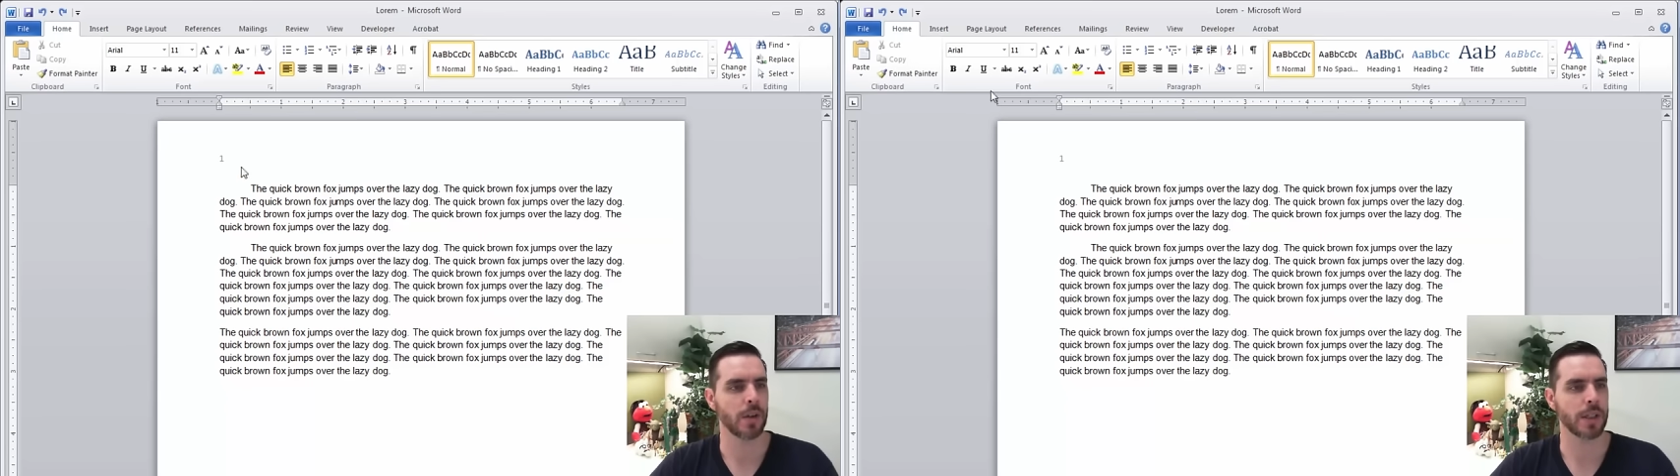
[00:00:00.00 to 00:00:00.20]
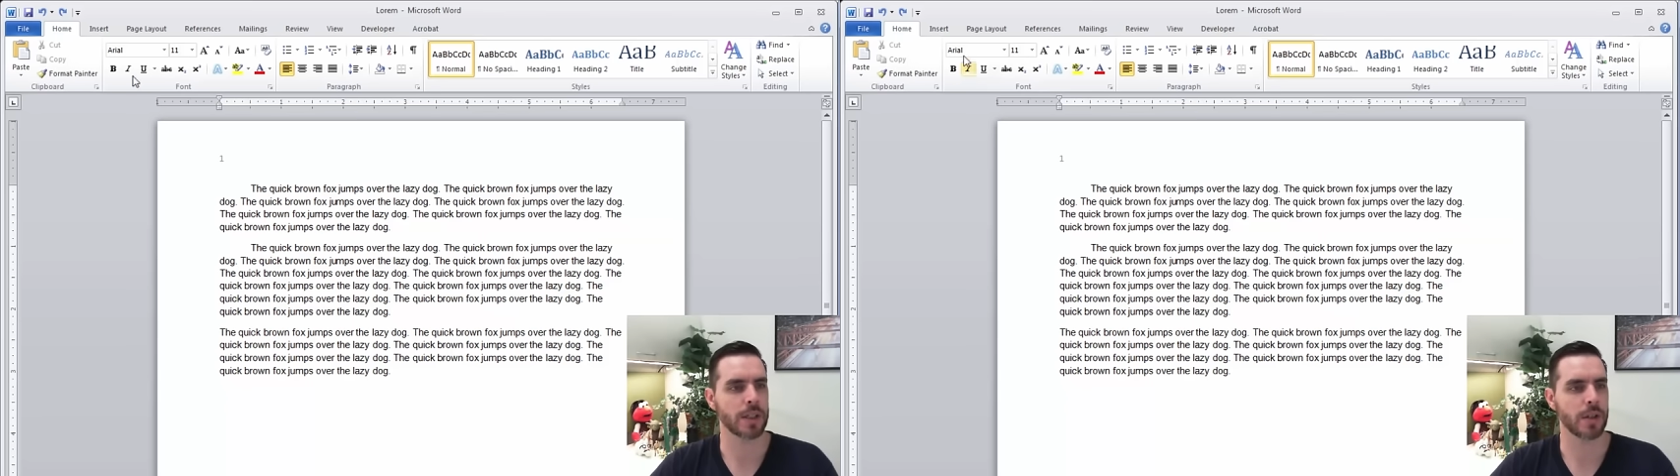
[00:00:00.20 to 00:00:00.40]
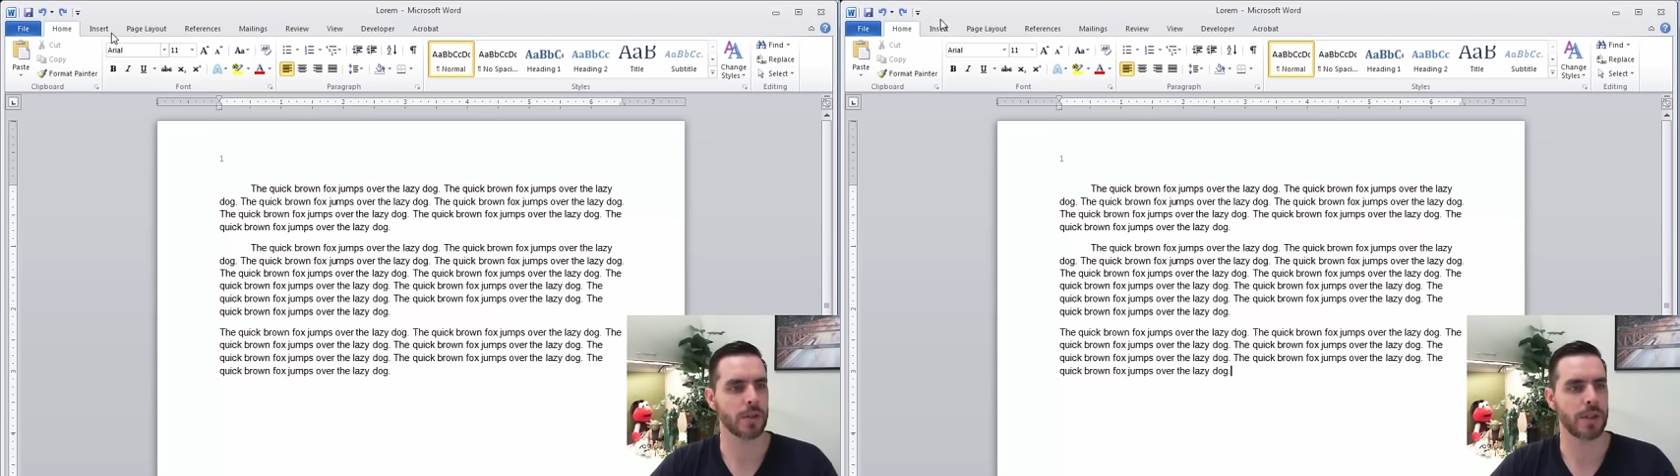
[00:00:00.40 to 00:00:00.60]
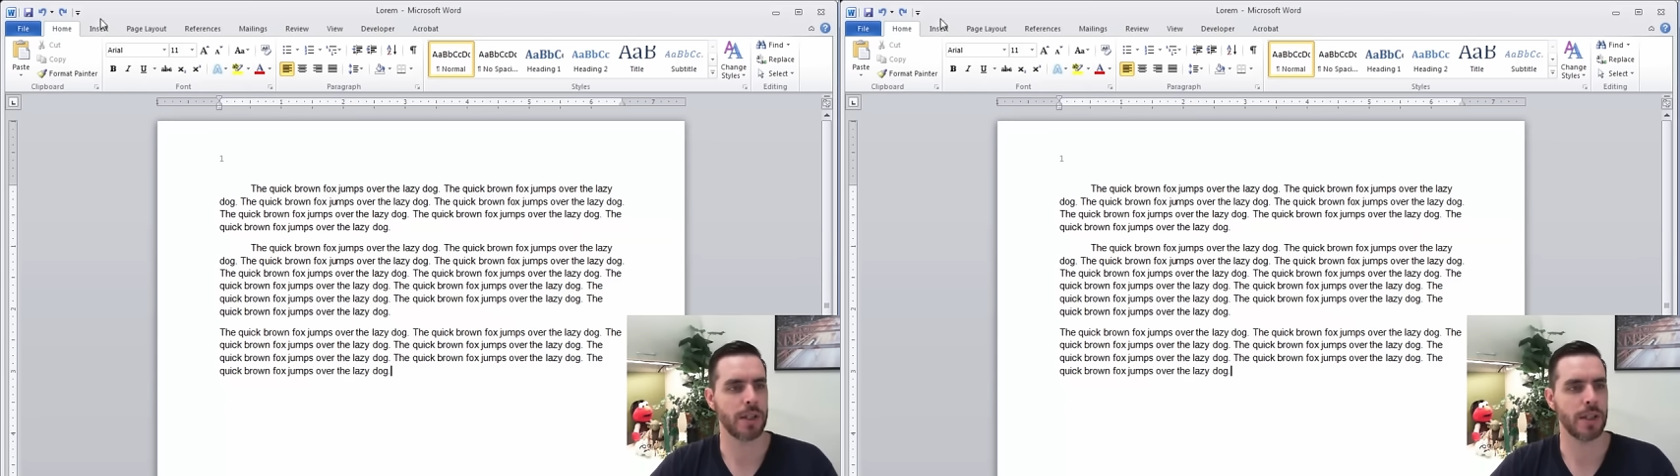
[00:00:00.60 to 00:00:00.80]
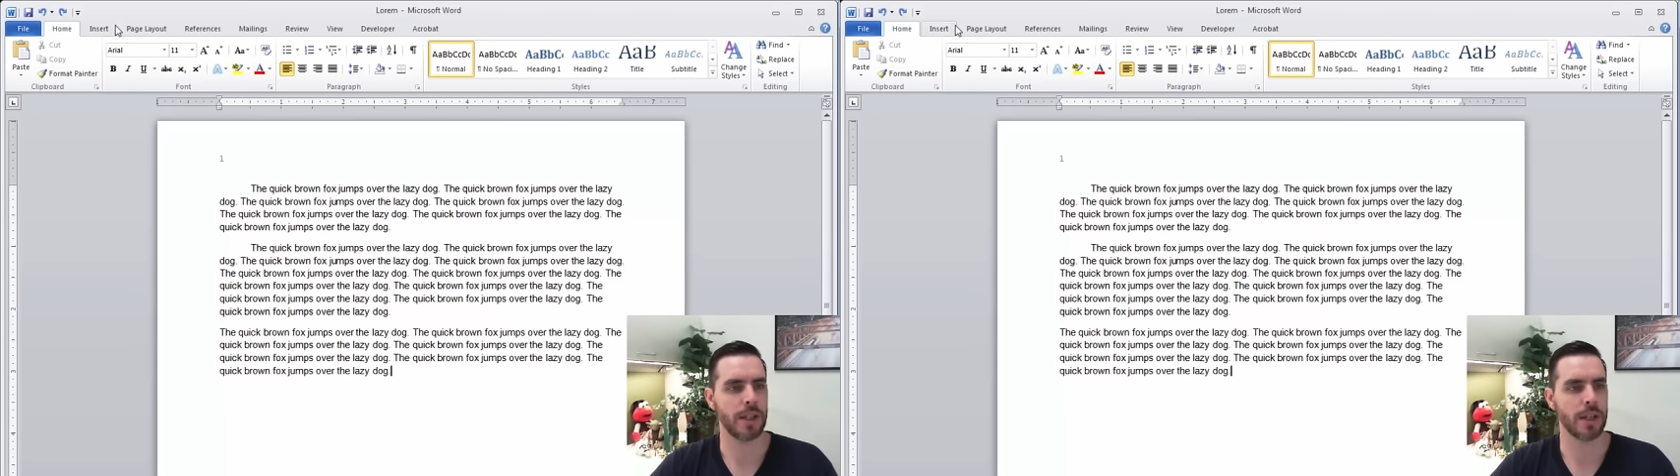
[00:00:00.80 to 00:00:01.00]
Let's go to
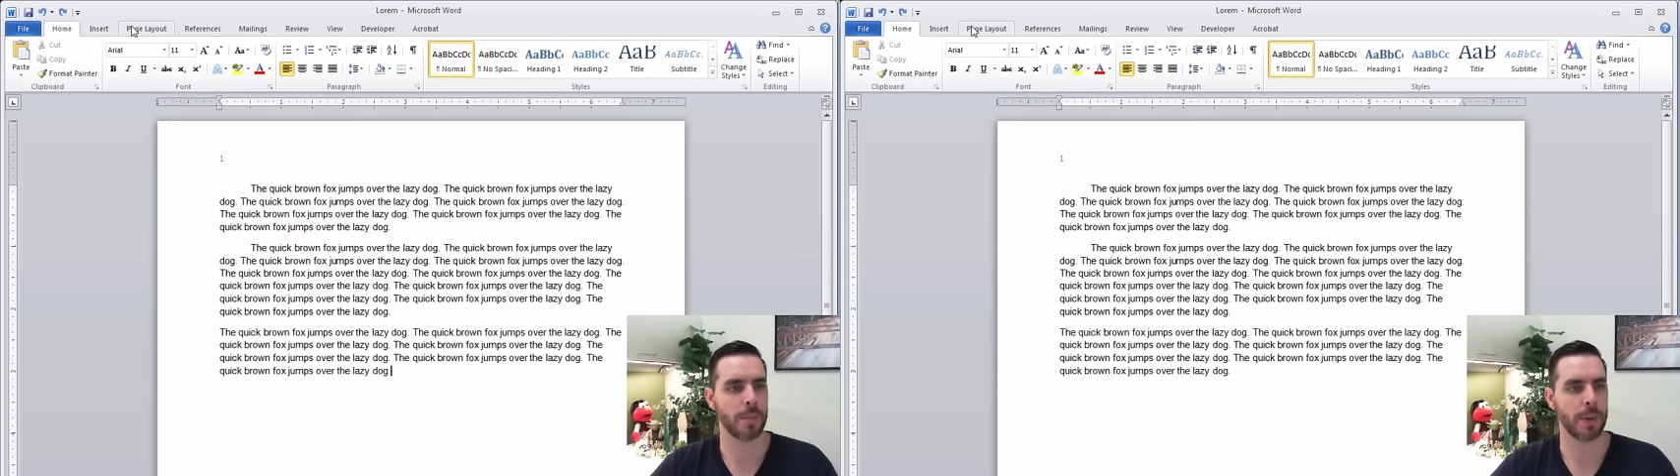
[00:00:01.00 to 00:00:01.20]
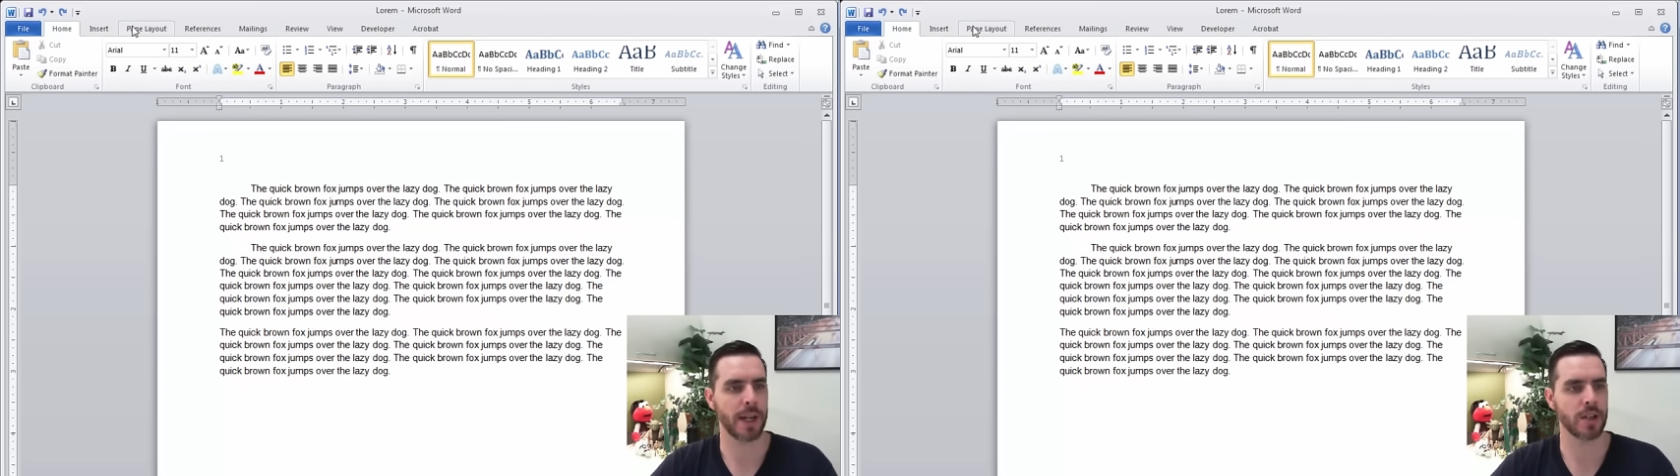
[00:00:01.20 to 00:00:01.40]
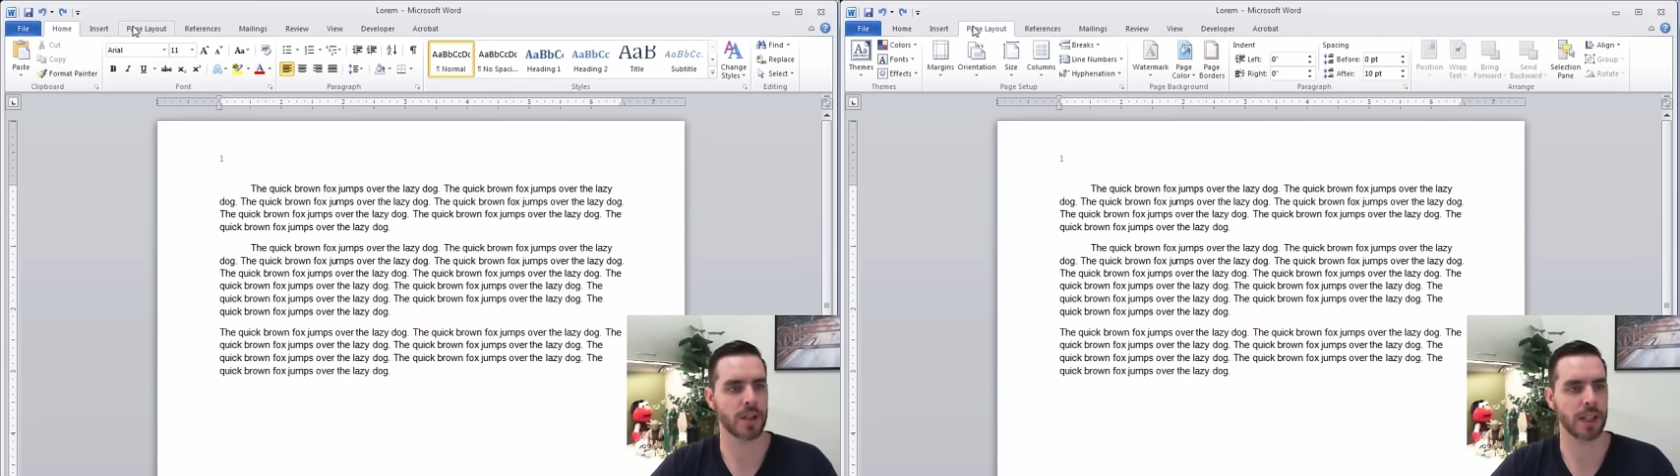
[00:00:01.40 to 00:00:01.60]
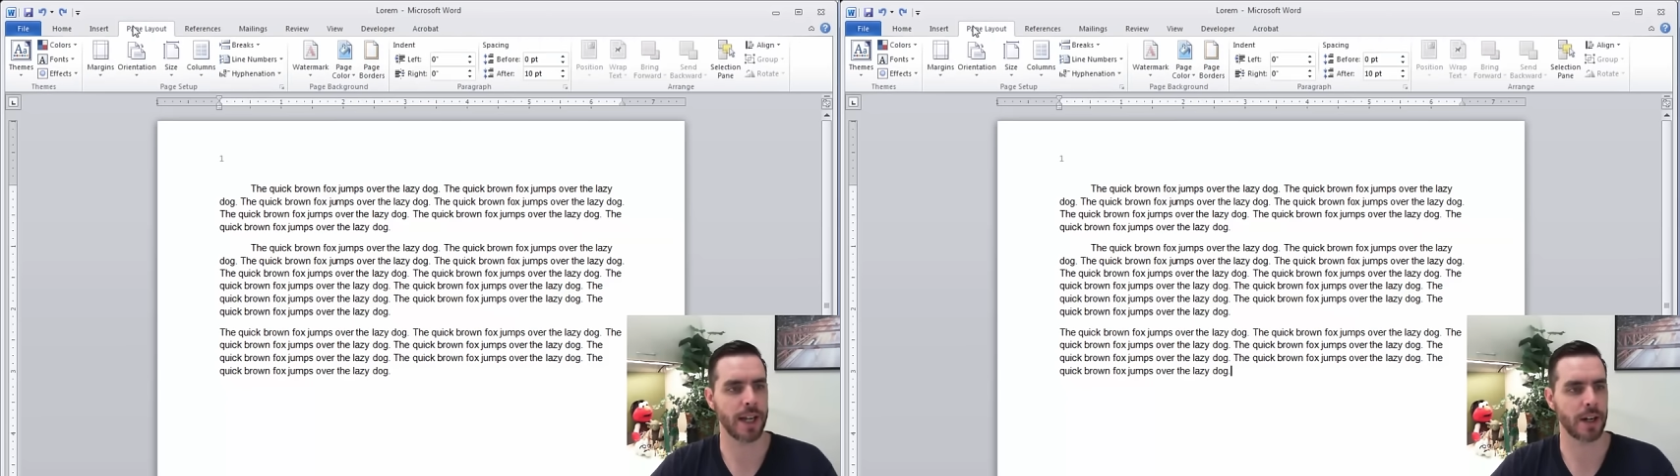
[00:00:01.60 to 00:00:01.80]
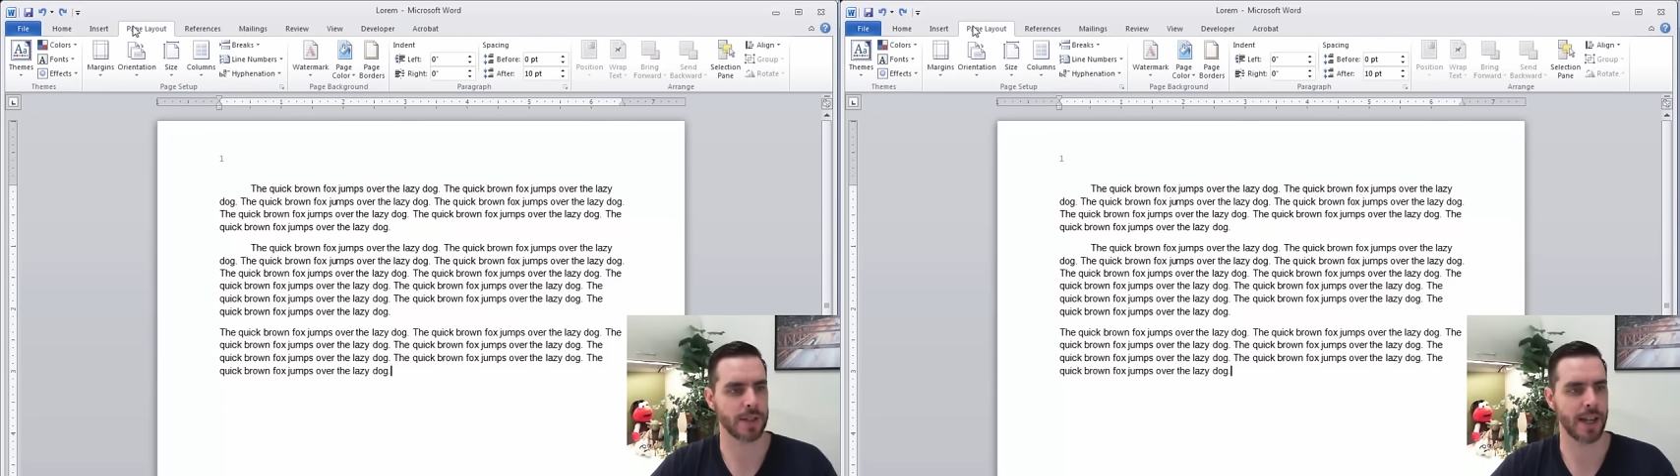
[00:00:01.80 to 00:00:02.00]
the Page
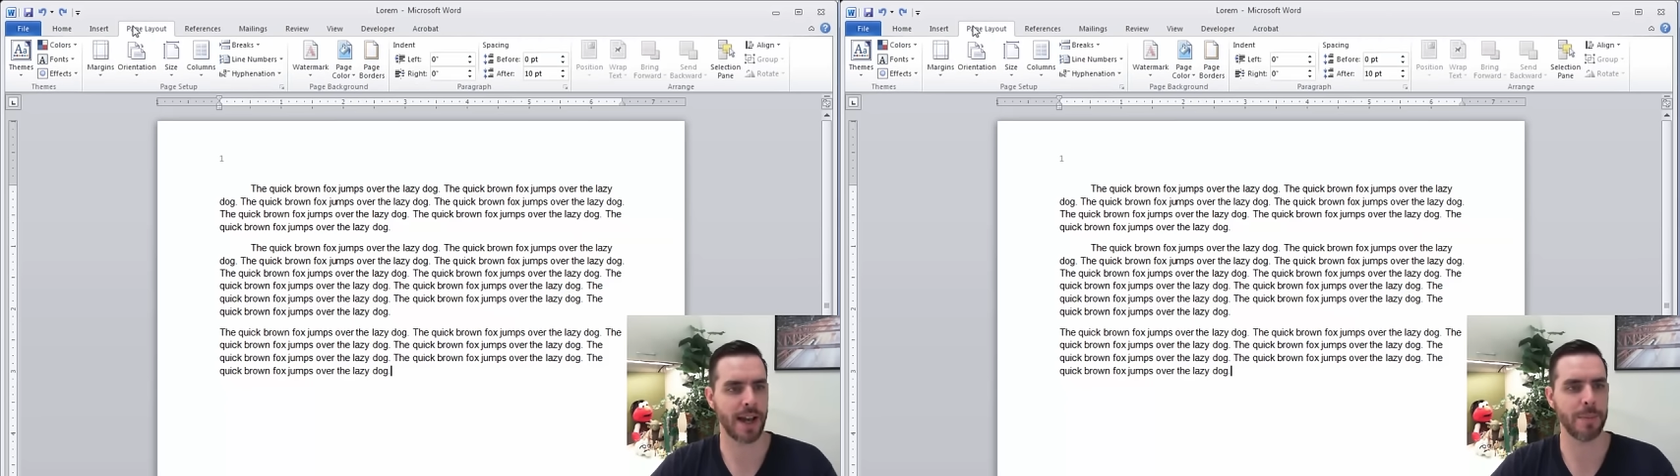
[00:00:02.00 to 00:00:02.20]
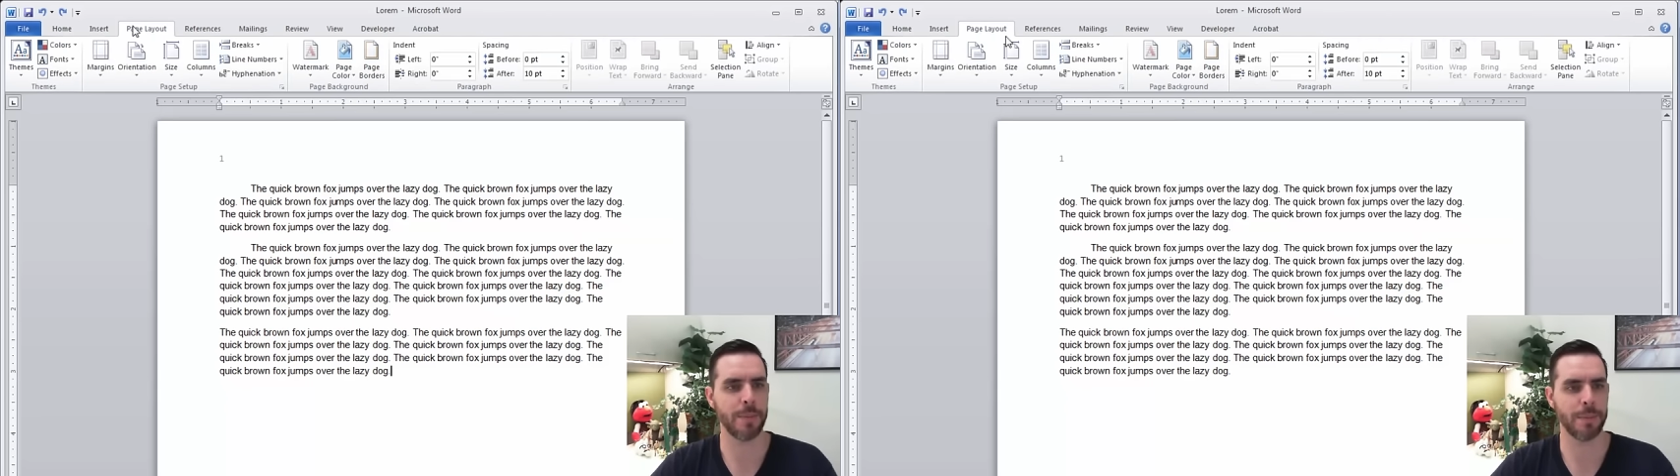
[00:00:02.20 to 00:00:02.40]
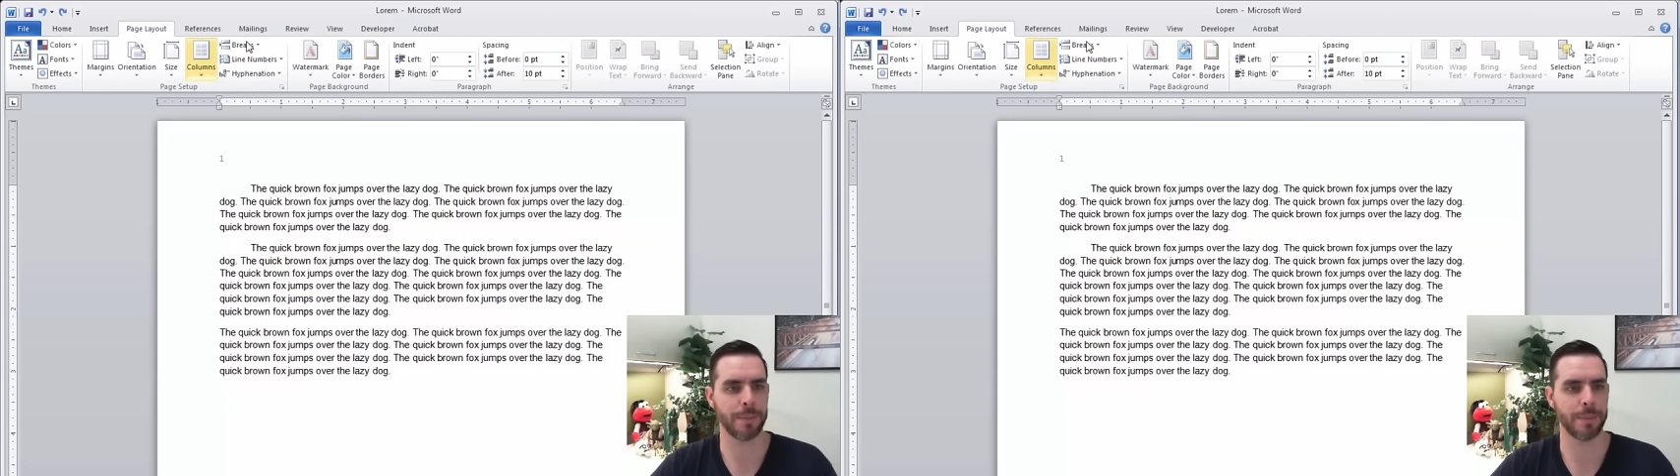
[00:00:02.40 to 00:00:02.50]
Layout tab,